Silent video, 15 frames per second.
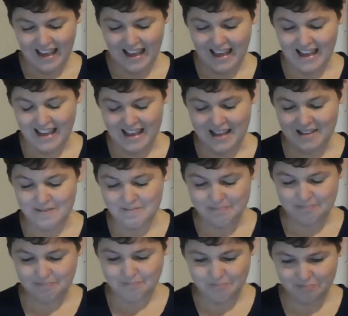Hey,
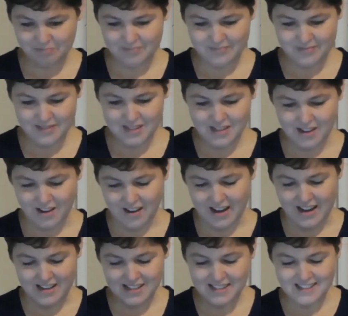sorry.